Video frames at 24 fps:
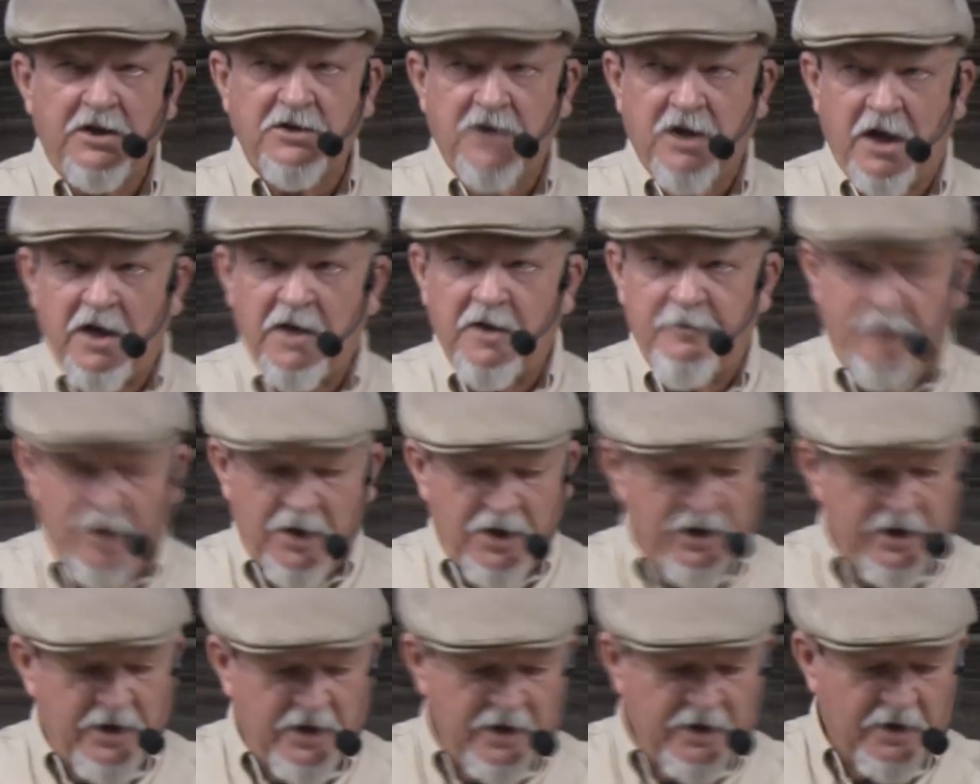a
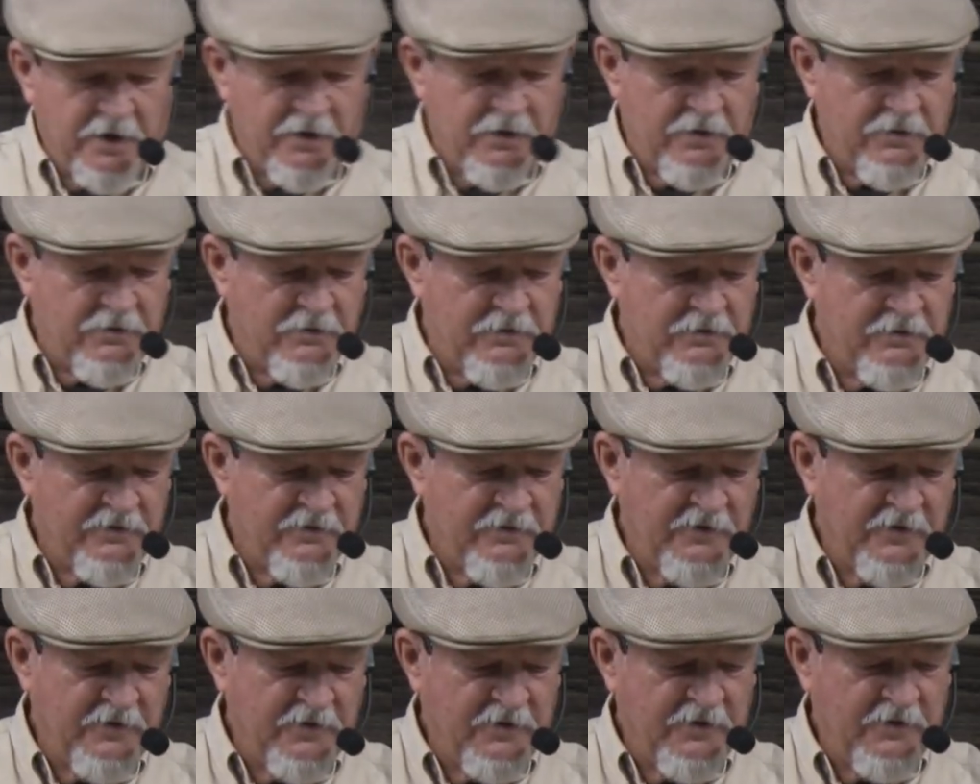big.
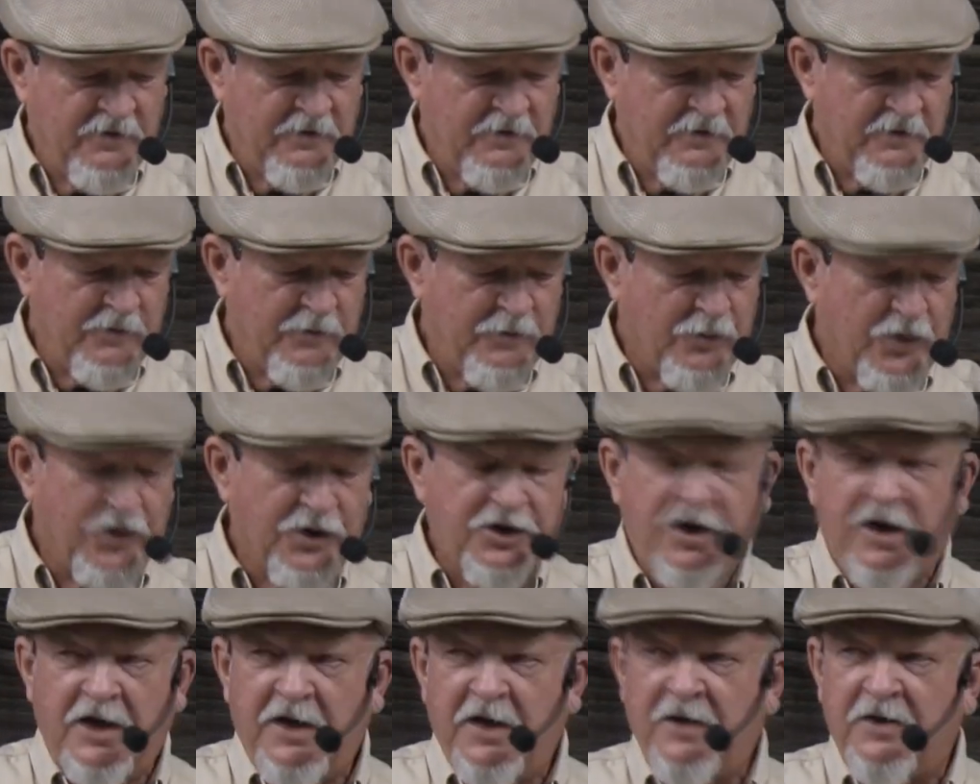
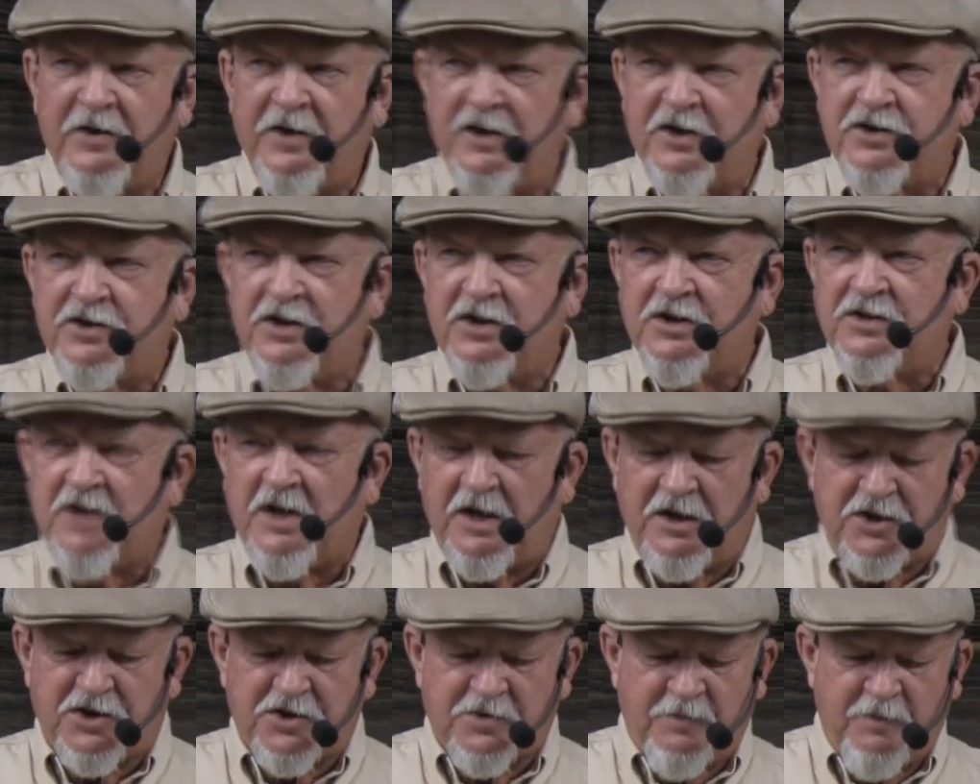Pretend this is
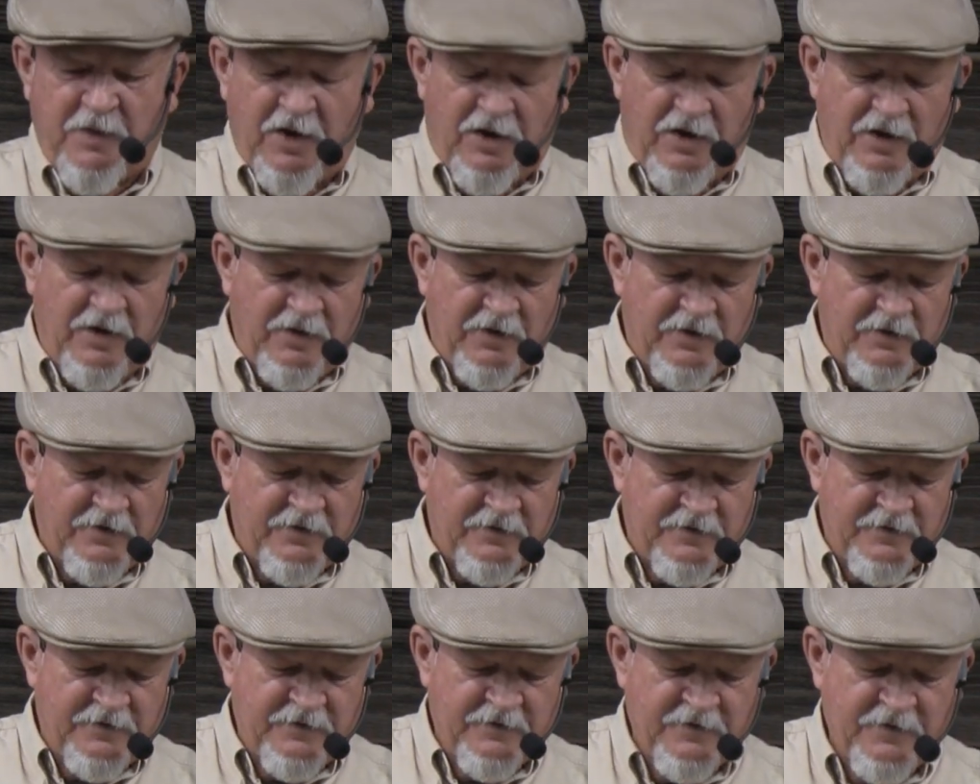a small
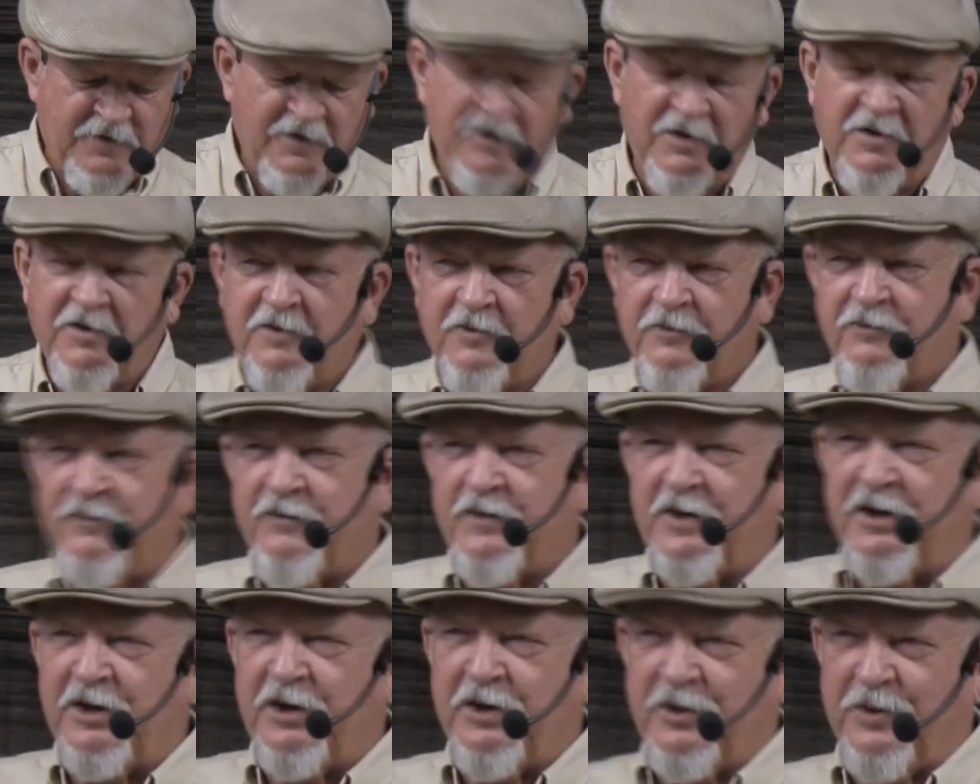
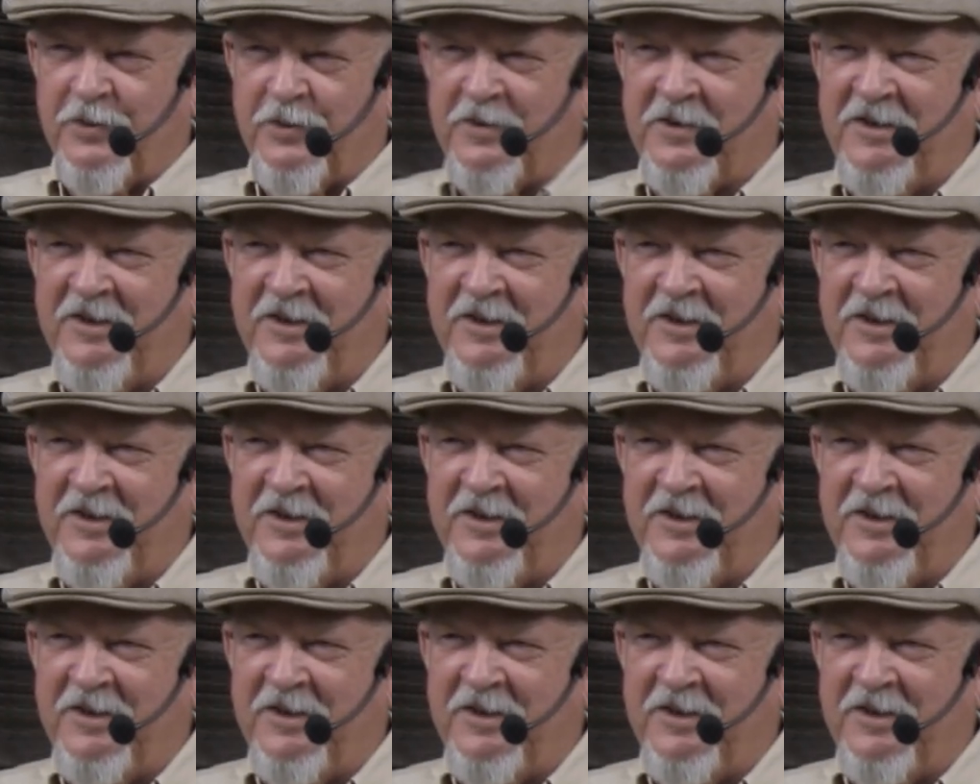finial.